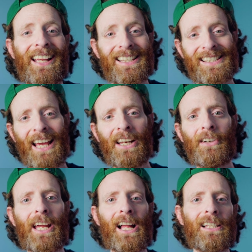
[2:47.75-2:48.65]
Gazzano
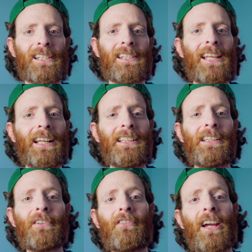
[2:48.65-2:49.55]
et al. Studied
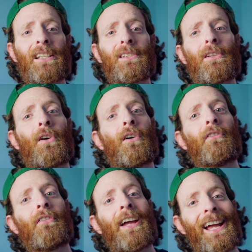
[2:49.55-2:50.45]
the effect
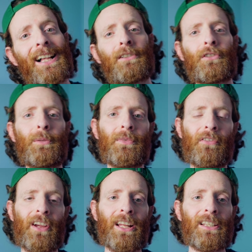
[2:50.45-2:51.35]
of
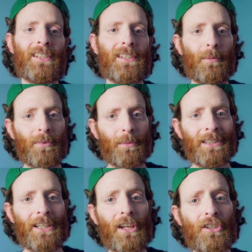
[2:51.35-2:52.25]
L-tryptophan
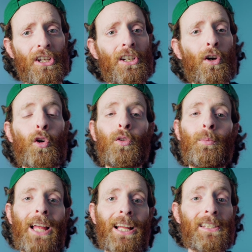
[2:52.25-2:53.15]
supplementation on
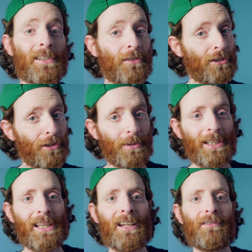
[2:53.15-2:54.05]
blood
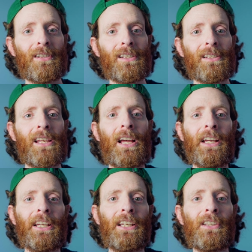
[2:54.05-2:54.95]
serotonin levels
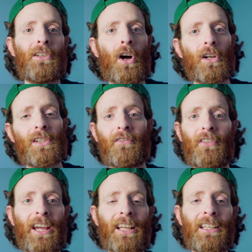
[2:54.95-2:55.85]
in dogs
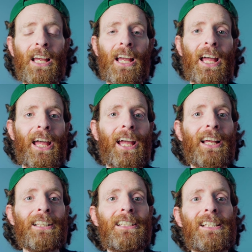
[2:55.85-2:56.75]
fed
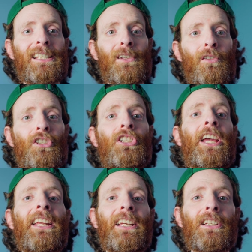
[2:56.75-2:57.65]
a
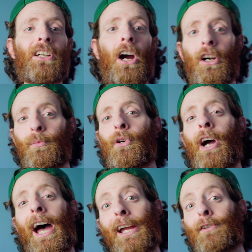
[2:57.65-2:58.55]
dissociated
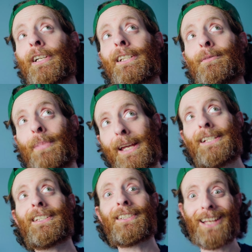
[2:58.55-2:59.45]

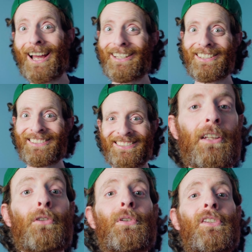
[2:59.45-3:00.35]
carbohydrate-based diet.
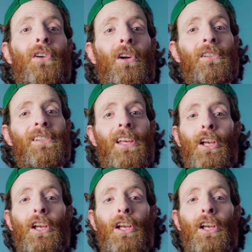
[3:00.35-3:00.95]
The results